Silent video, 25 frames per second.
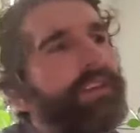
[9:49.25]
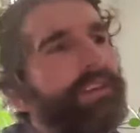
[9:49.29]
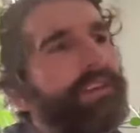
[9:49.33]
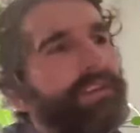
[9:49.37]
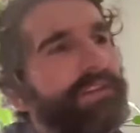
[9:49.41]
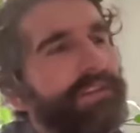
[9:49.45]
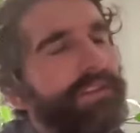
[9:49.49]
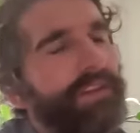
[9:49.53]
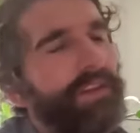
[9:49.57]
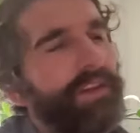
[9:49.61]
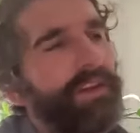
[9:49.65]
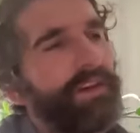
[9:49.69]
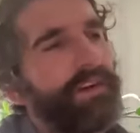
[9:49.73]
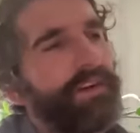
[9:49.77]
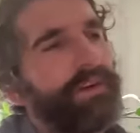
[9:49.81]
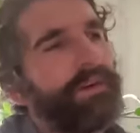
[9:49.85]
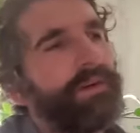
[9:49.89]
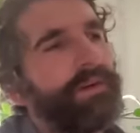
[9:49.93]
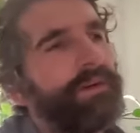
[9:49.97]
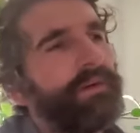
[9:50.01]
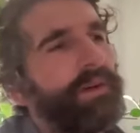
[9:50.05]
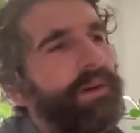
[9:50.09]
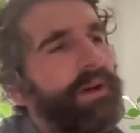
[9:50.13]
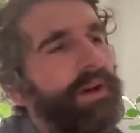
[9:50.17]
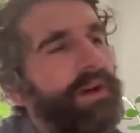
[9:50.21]

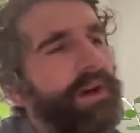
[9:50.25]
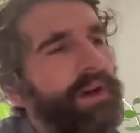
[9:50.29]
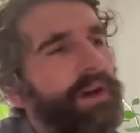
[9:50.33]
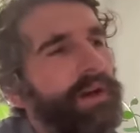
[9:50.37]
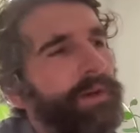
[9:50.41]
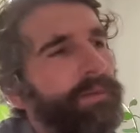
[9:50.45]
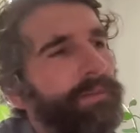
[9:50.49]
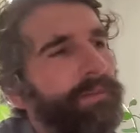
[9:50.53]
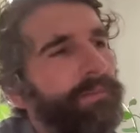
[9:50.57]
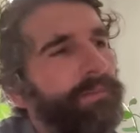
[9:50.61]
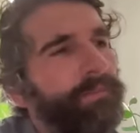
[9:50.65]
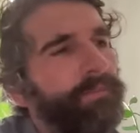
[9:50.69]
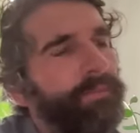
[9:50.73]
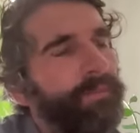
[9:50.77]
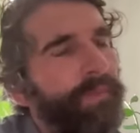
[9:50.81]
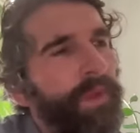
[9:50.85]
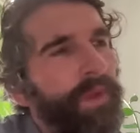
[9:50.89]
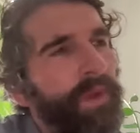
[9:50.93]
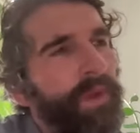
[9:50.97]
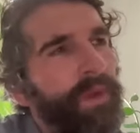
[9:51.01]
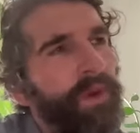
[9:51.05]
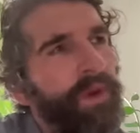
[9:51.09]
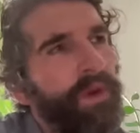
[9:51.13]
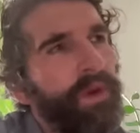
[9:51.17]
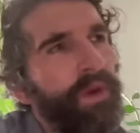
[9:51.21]
So,
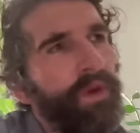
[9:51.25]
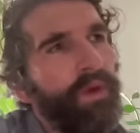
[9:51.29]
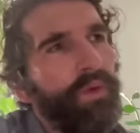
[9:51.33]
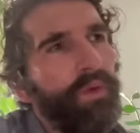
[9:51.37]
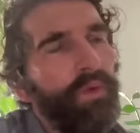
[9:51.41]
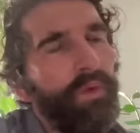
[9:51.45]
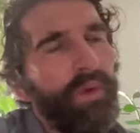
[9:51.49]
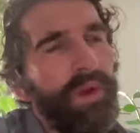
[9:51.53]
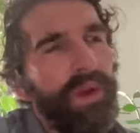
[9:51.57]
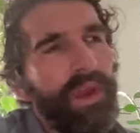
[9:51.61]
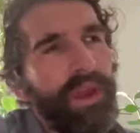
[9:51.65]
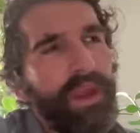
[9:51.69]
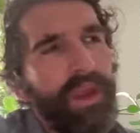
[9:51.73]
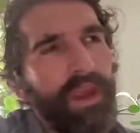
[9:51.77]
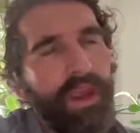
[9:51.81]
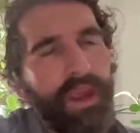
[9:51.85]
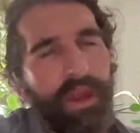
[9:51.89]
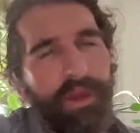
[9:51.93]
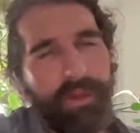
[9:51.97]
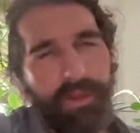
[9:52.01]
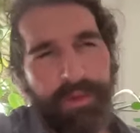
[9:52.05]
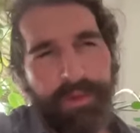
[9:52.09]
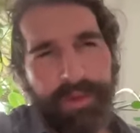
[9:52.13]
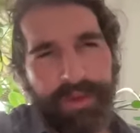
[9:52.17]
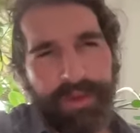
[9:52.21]
we
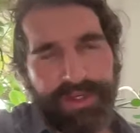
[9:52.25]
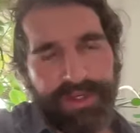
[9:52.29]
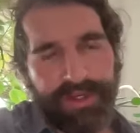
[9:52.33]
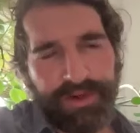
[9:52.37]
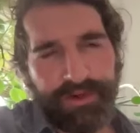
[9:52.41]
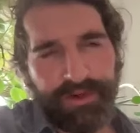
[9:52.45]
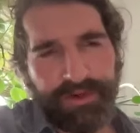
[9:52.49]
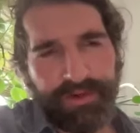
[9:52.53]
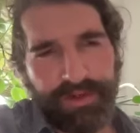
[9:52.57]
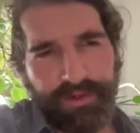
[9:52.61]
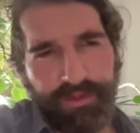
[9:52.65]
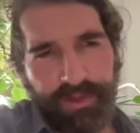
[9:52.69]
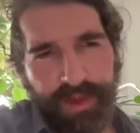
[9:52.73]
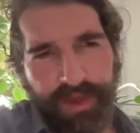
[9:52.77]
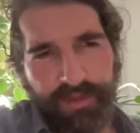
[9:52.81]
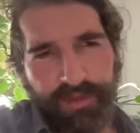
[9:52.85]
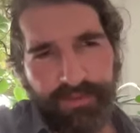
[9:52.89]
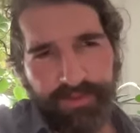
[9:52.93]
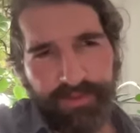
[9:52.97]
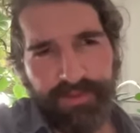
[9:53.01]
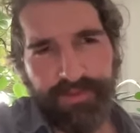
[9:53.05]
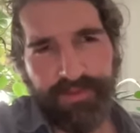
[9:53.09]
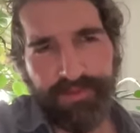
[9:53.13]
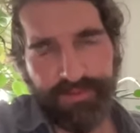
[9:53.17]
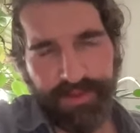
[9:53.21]
mentioned so we had
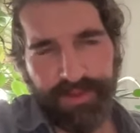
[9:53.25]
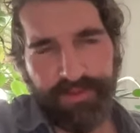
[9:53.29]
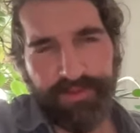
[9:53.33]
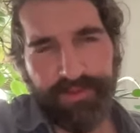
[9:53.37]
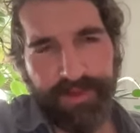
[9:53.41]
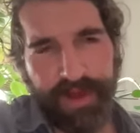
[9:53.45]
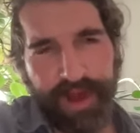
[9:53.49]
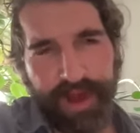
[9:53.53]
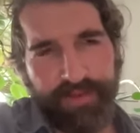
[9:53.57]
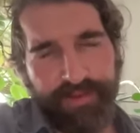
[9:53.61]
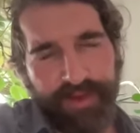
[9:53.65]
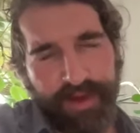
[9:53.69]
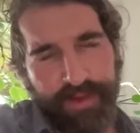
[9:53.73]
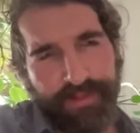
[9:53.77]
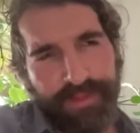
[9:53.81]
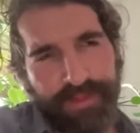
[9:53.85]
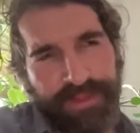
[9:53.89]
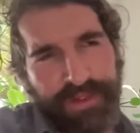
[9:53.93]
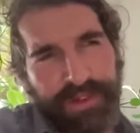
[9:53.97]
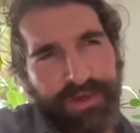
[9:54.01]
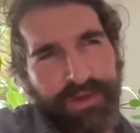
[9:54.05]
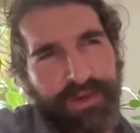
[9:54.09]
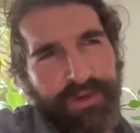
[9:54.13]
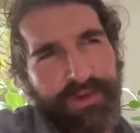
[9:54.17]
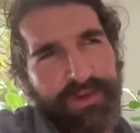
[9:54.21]
the five
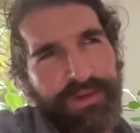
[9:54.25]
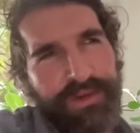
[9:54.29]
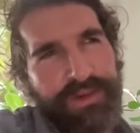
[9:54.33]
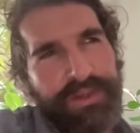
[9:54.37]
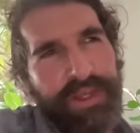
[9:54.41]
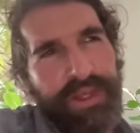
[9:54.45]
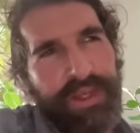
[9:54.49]
episodes,